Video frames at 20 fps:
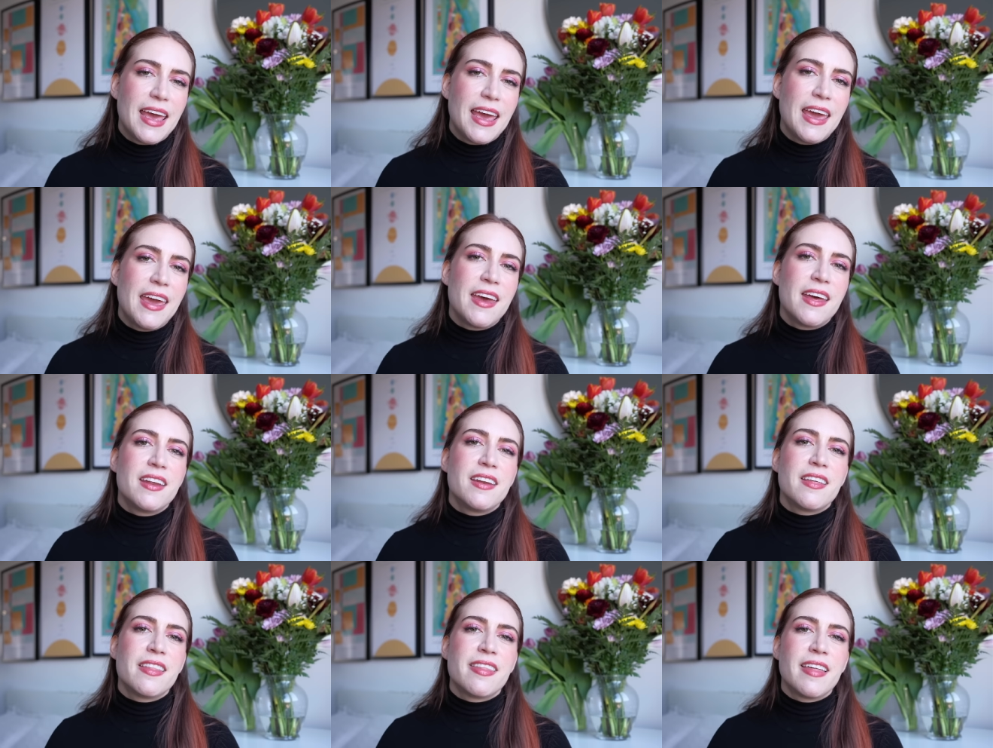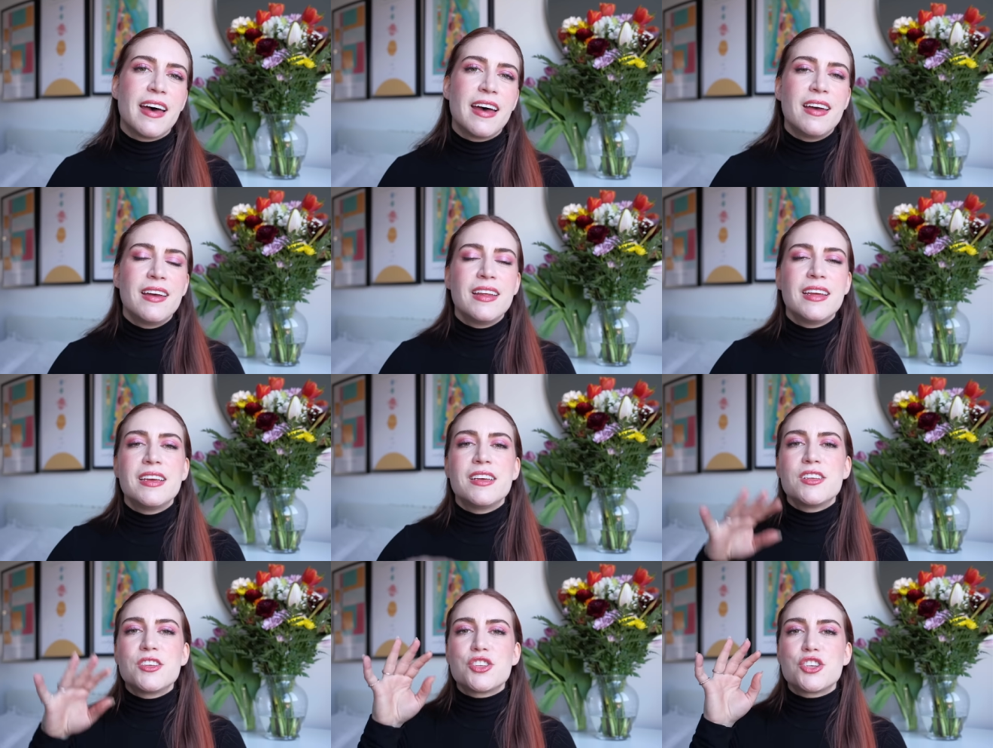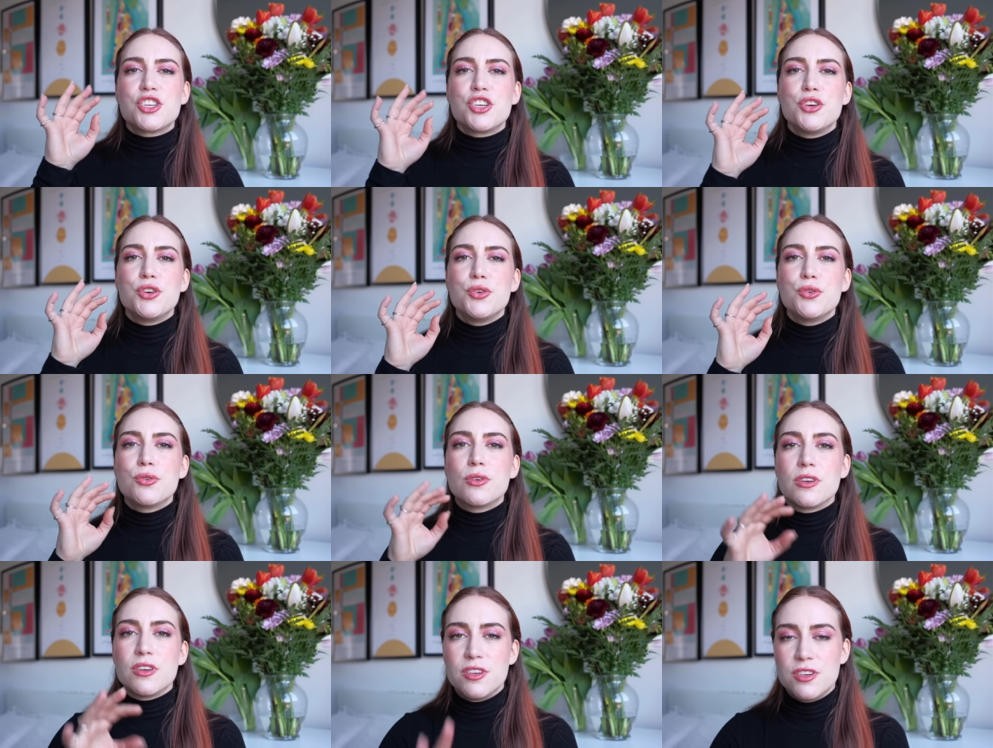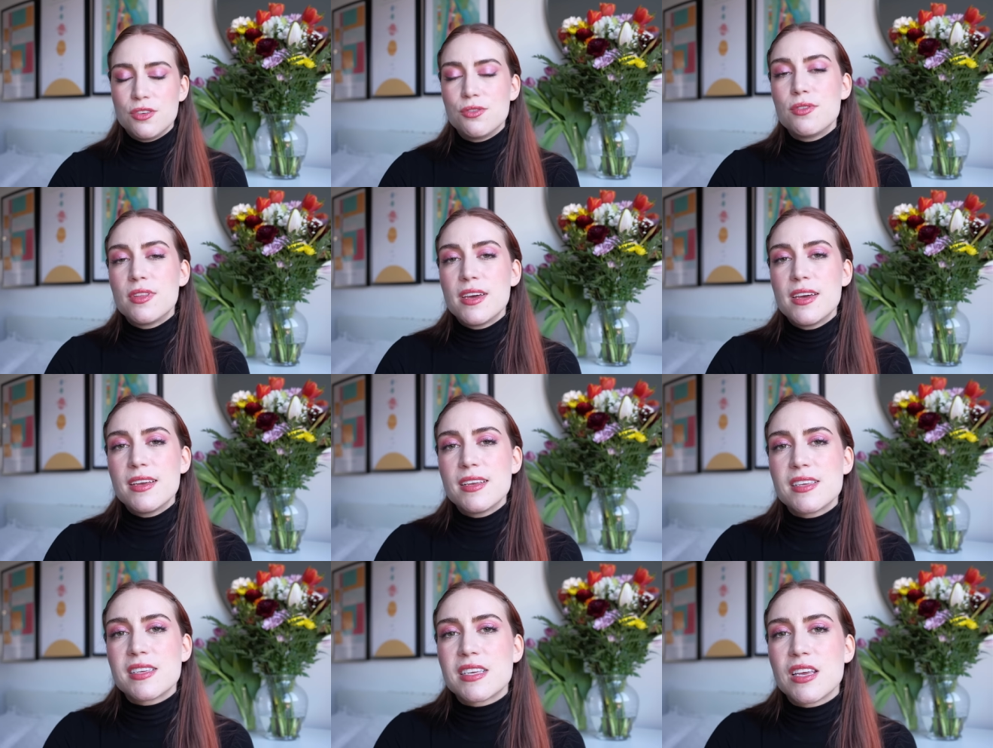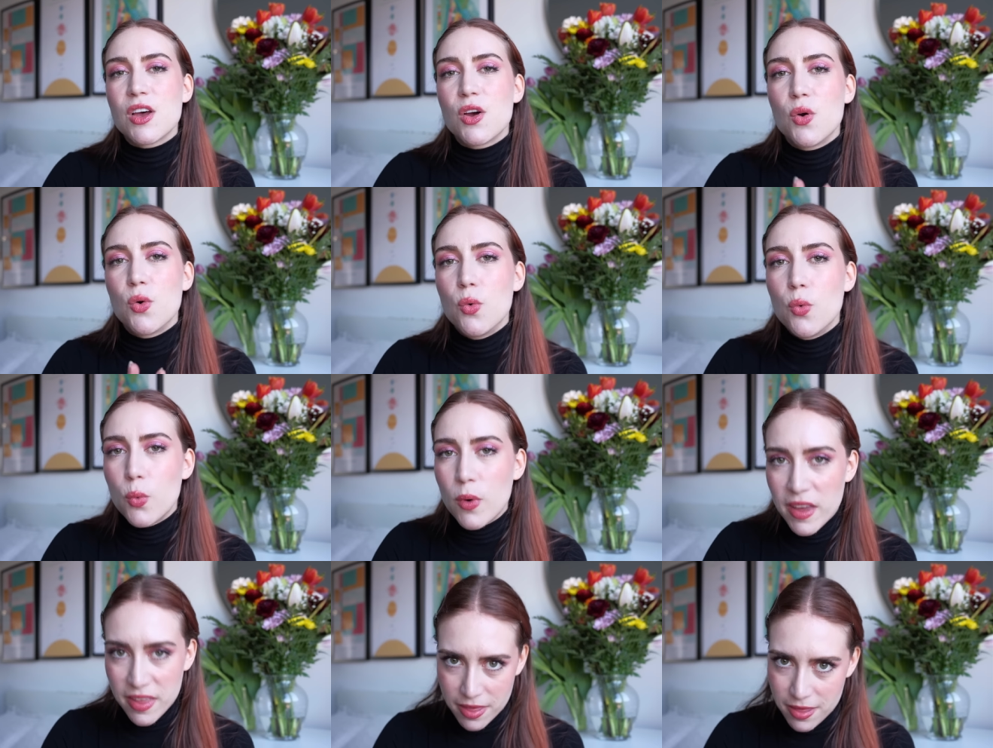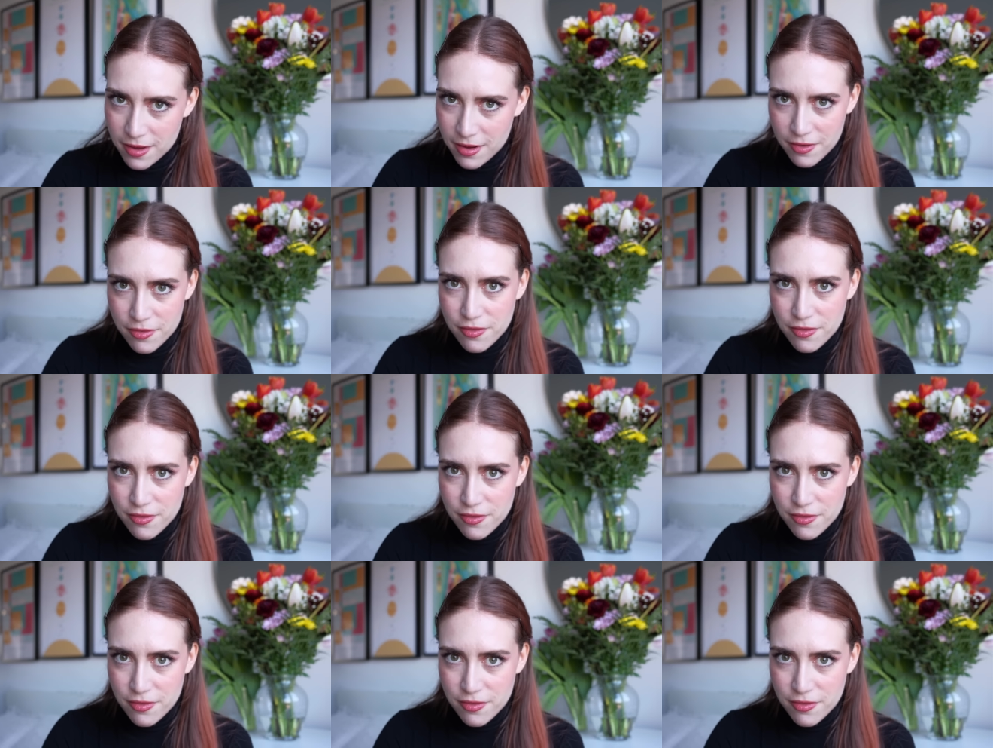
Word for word: and that is to do this with a